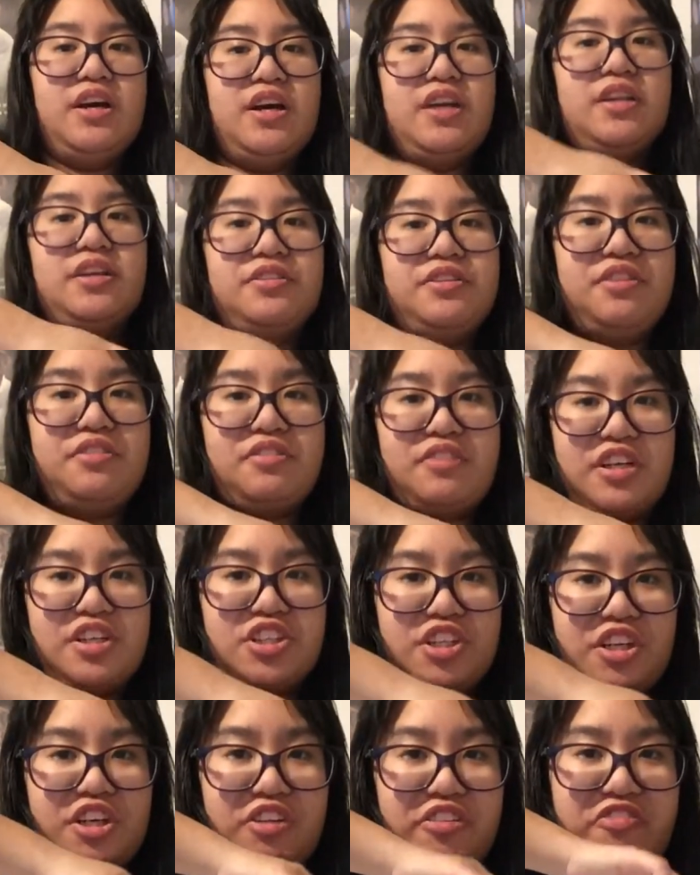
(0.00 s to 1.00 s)
And then this
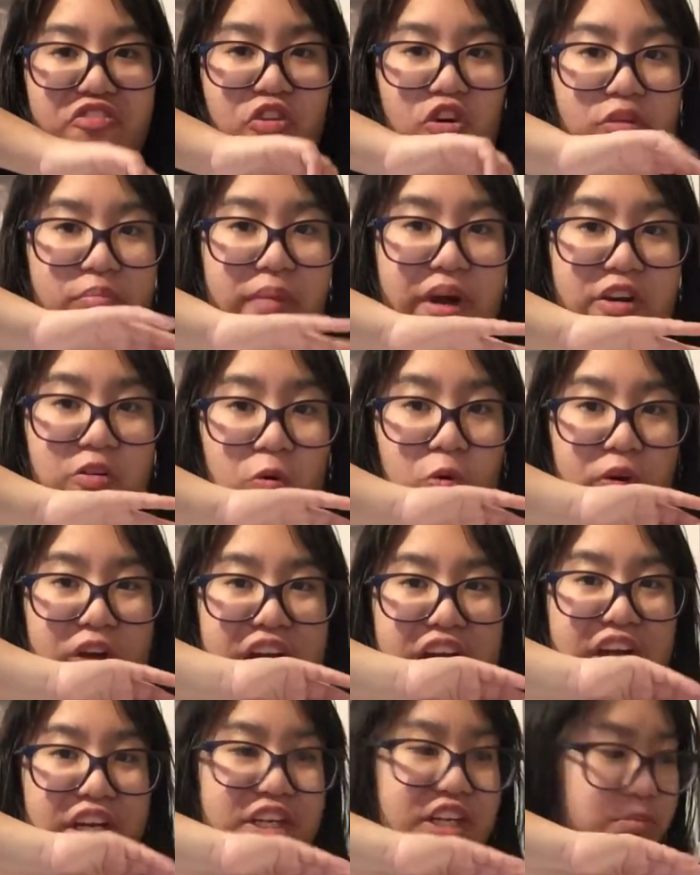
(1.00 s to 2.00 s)
section is for my
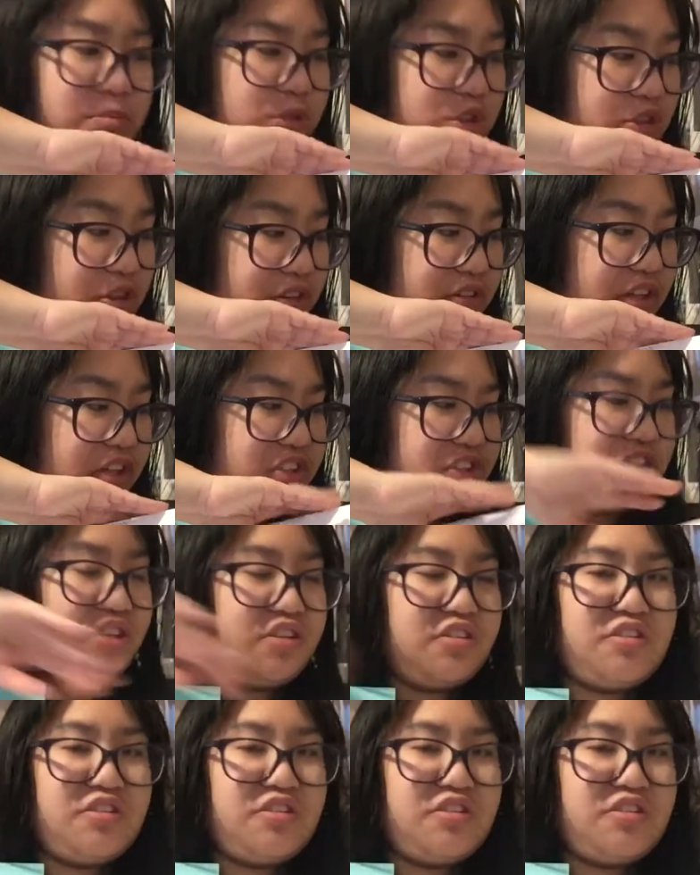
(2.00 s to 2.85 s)
organic chemistry section.